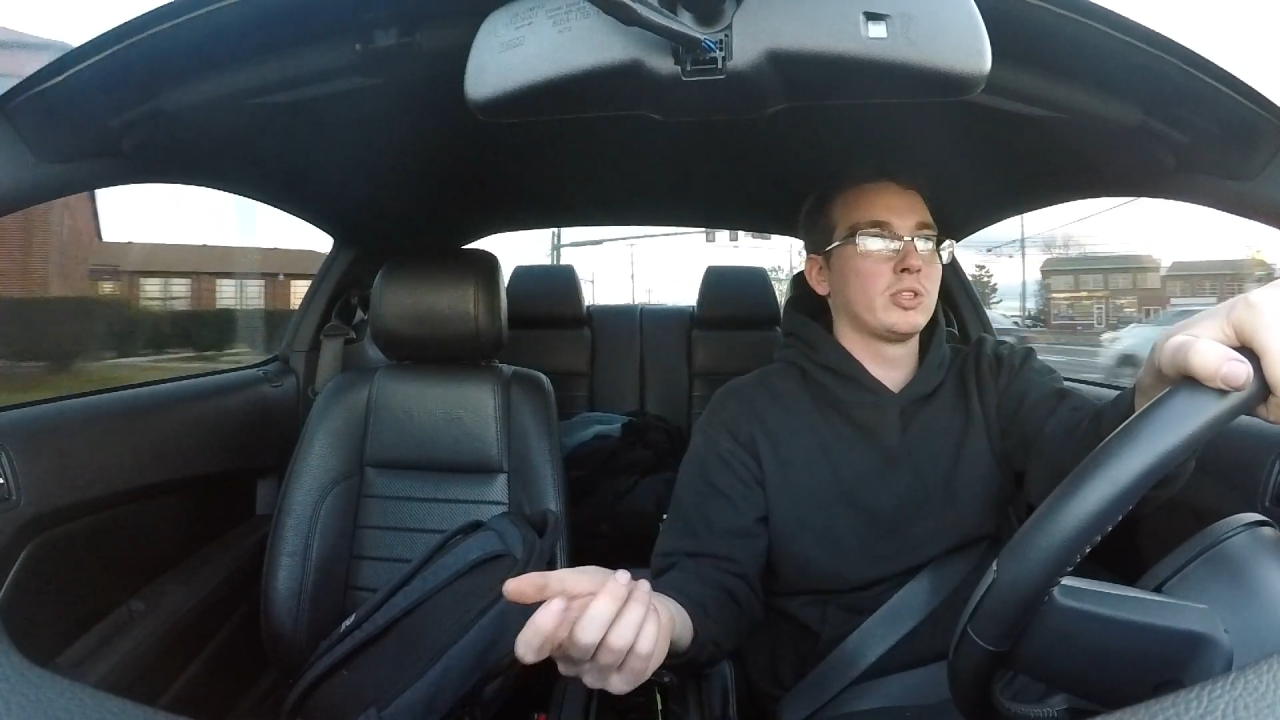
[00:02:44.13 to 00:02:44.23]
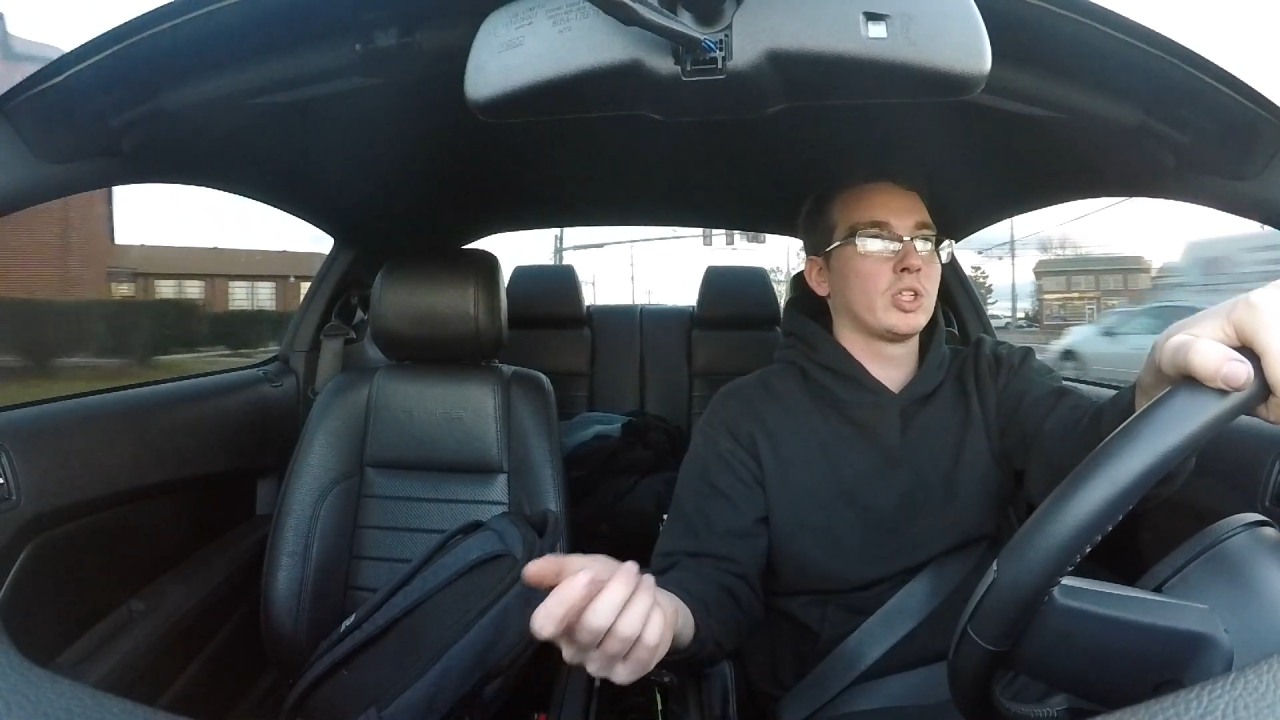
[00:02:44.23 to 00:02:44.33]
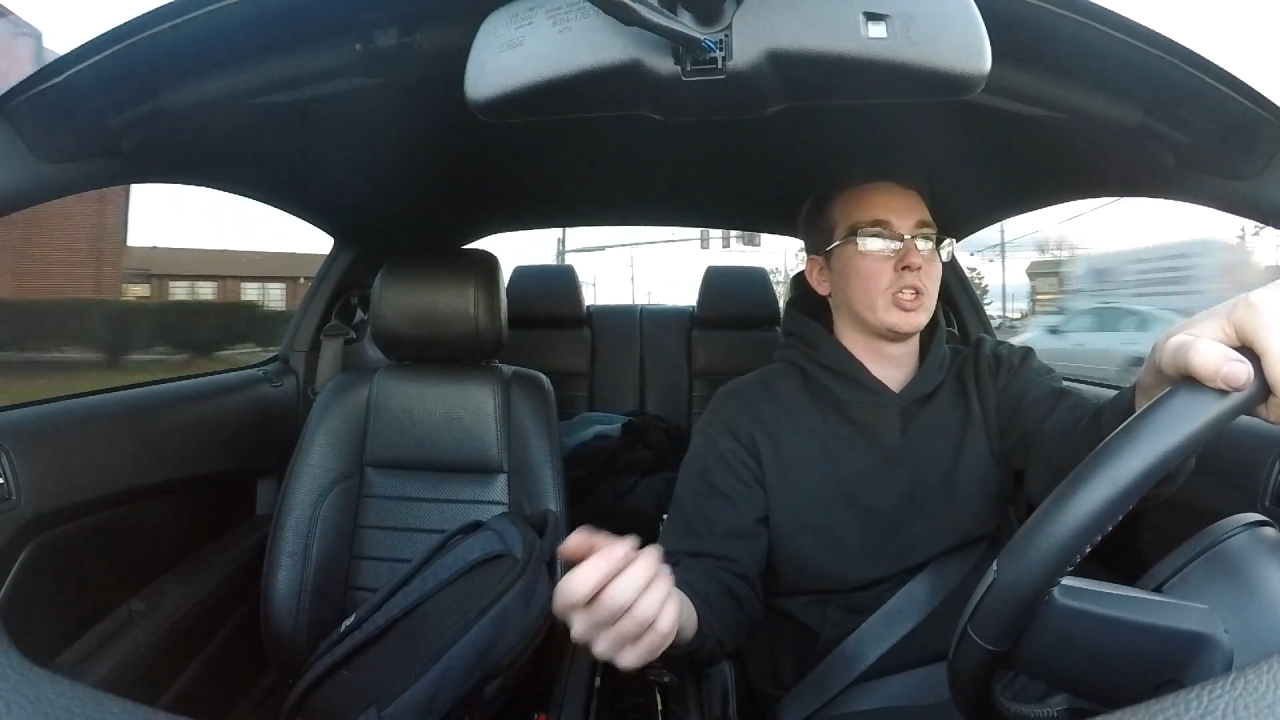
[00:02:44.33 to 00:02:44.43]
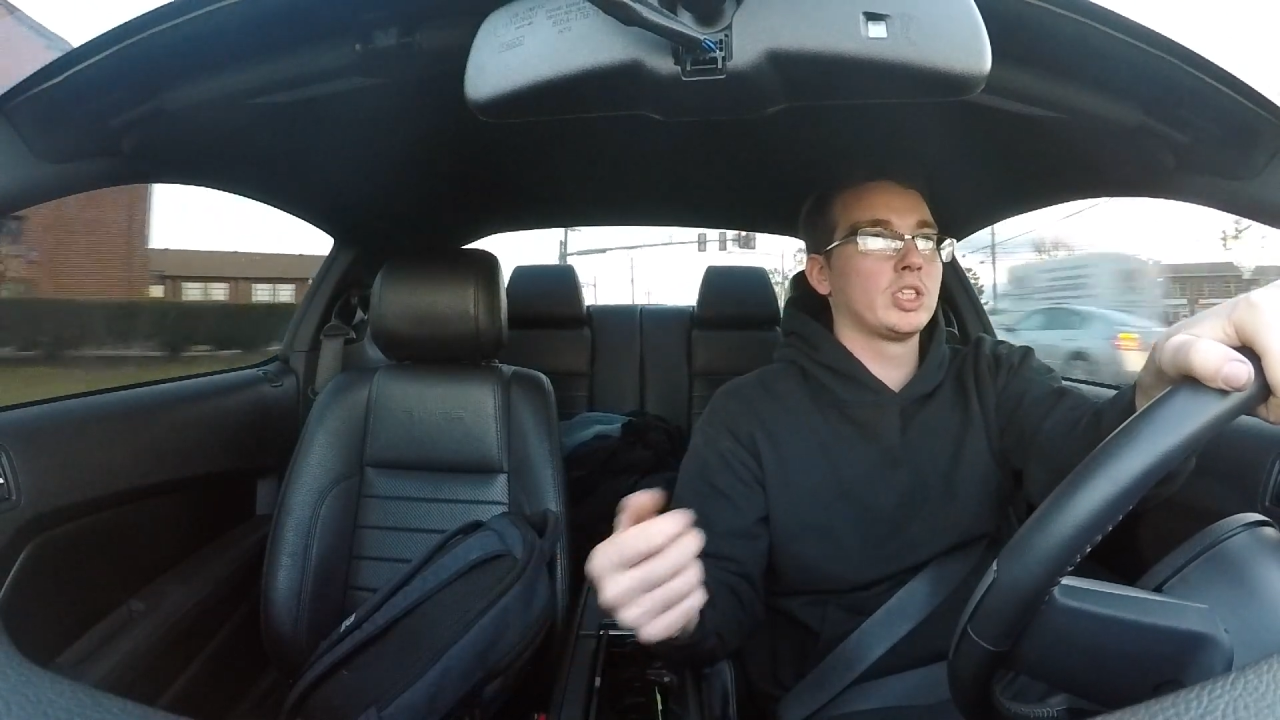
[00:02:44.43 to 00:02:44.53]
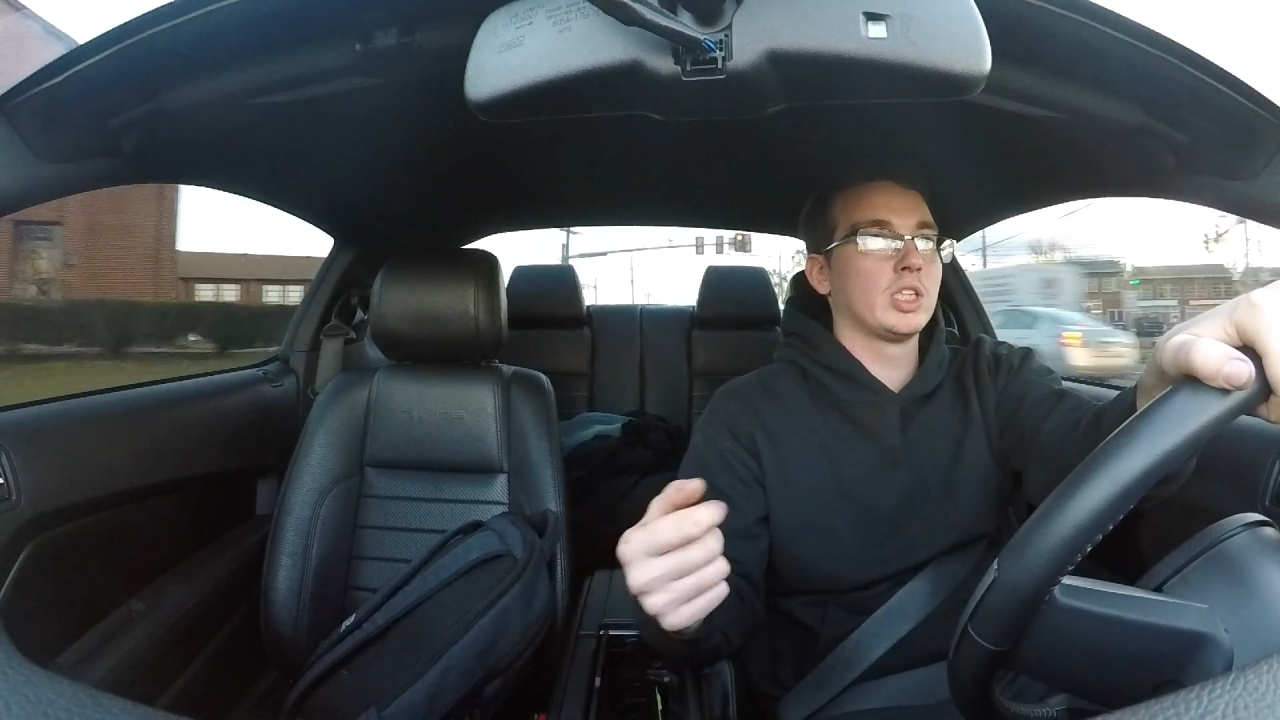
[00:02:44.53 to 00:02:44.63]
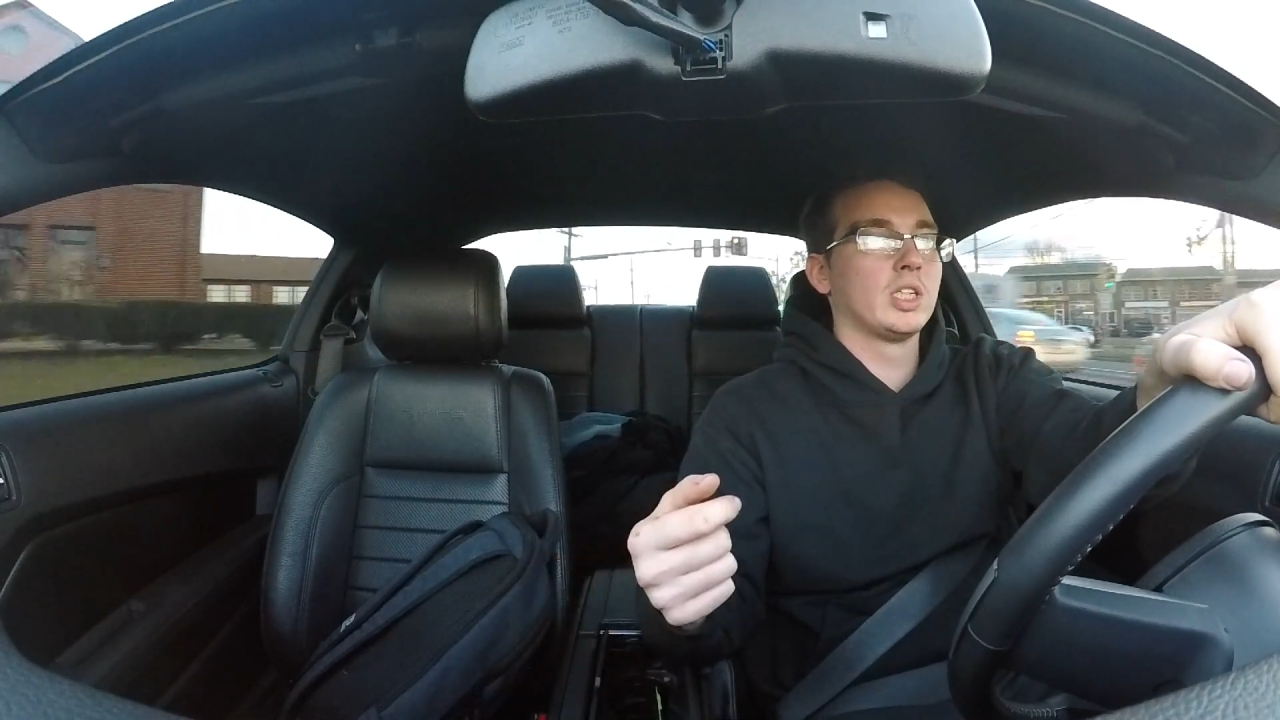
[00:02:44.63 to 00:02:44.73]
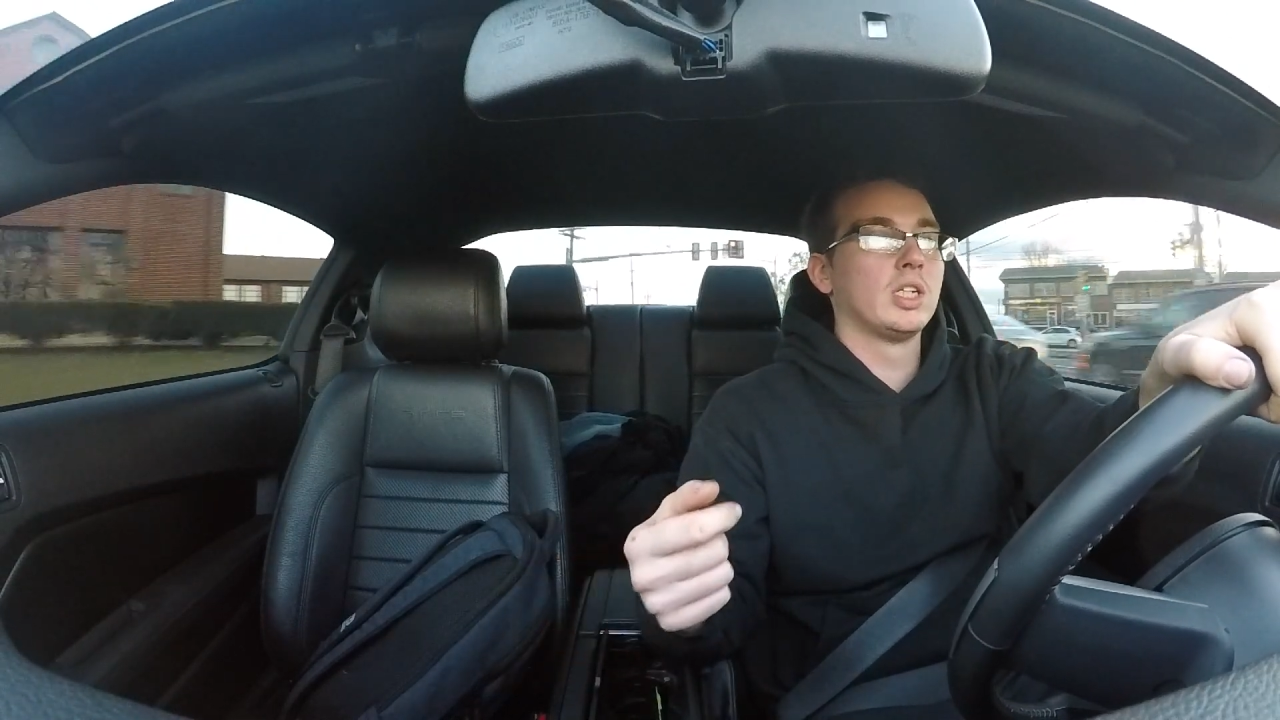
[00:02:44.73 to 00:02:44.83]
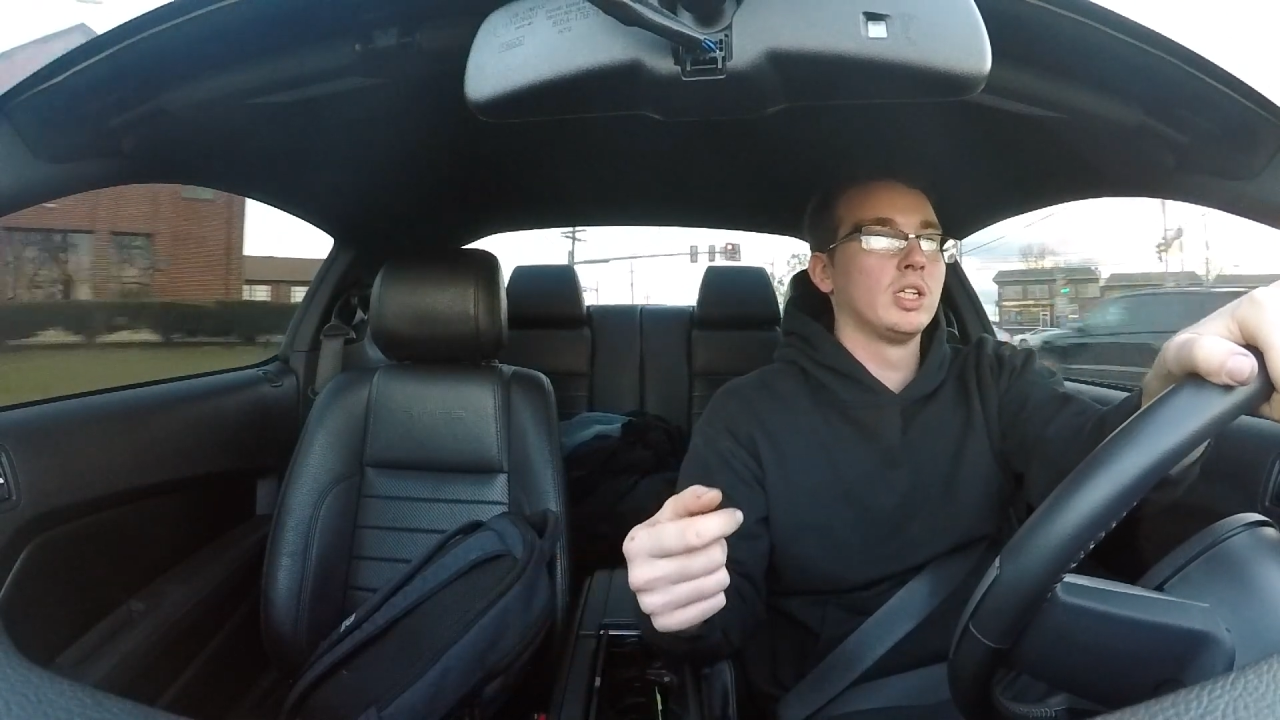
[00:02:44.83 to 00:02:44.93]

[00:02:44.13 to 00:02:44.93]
charge it